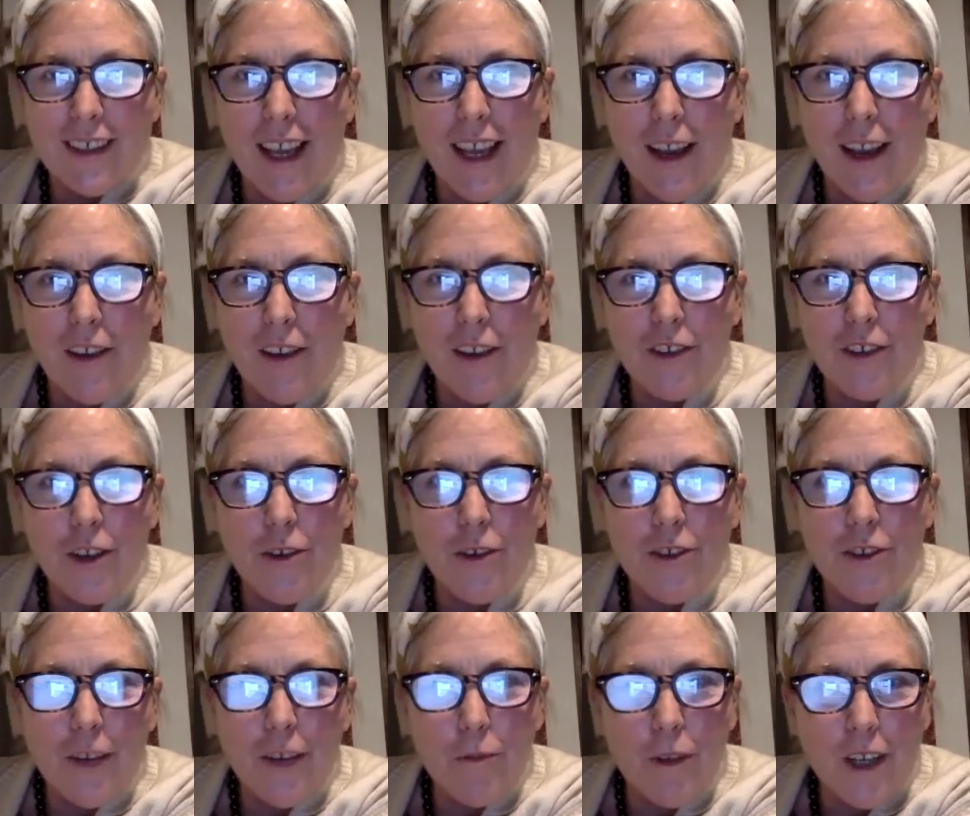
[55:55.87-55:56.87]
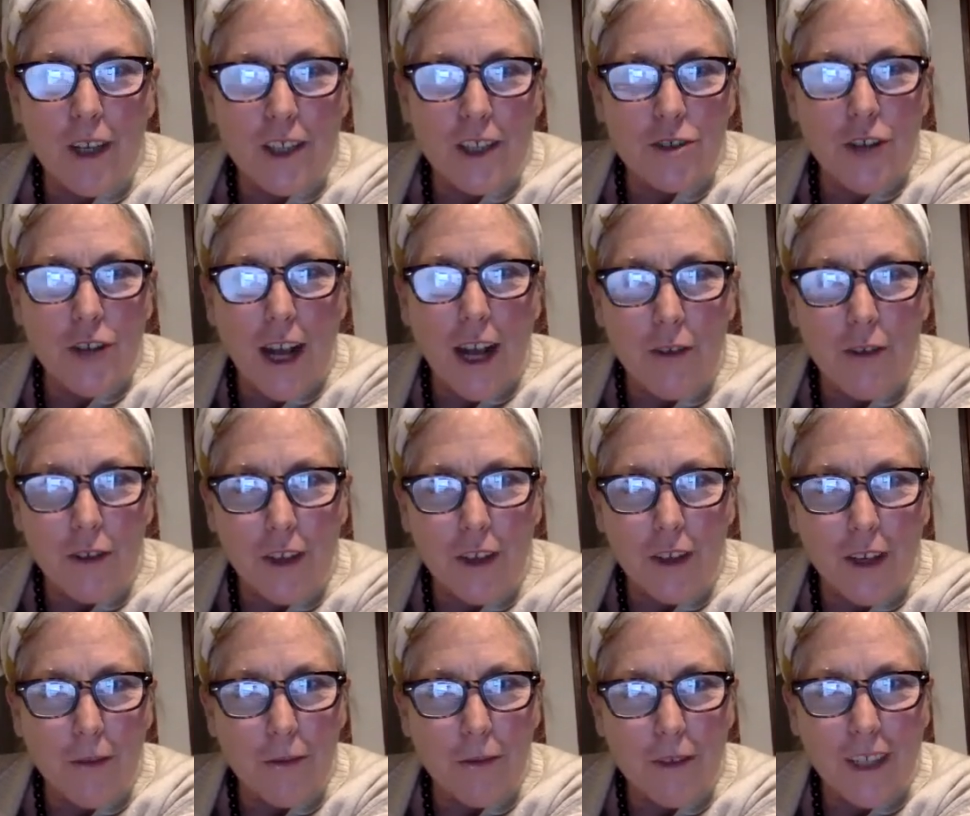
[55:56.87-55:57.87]
now know that when I travel,
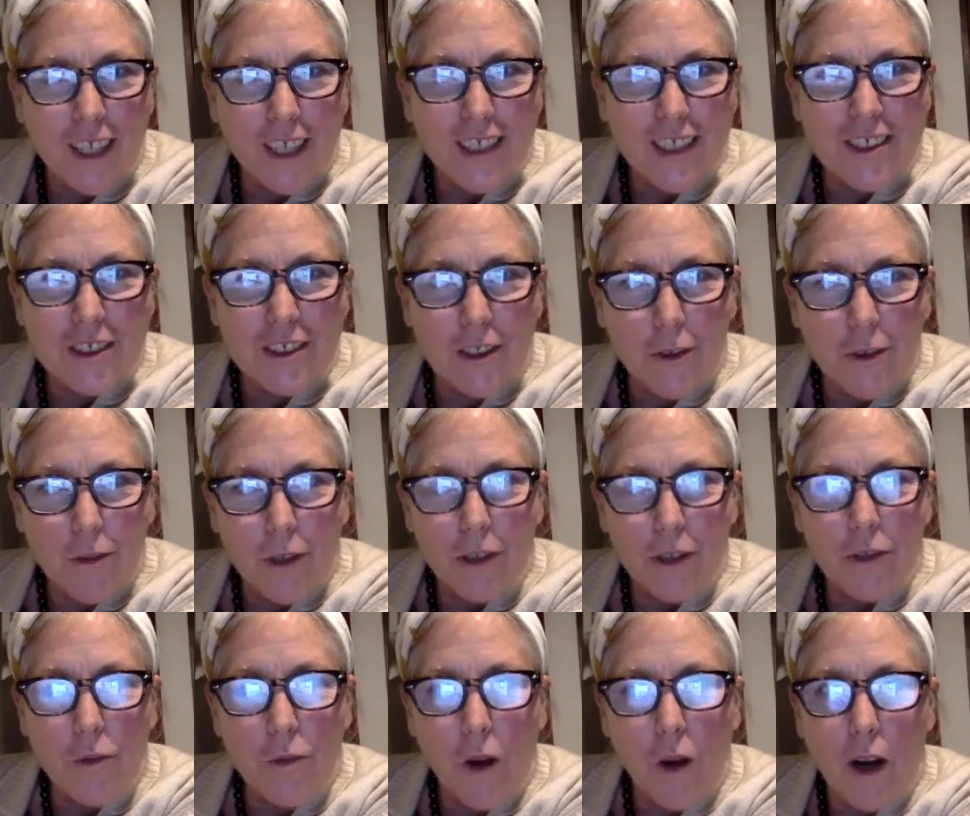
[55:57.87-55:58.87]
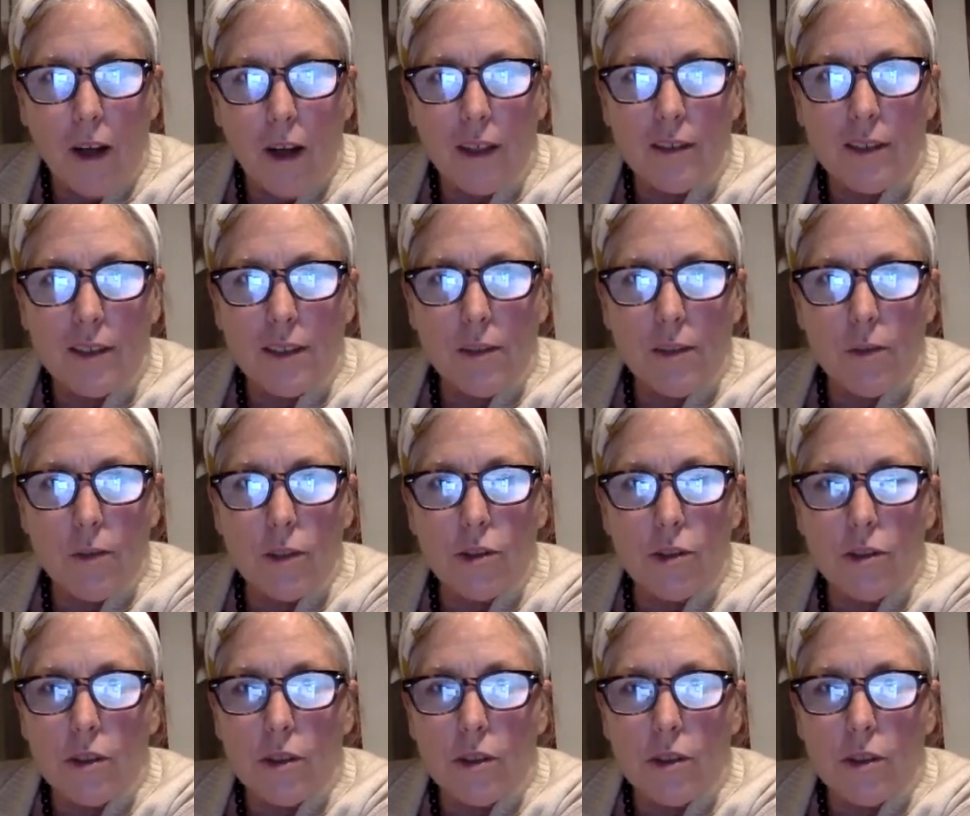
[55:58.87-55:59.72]
I would like to go where you are and see what you're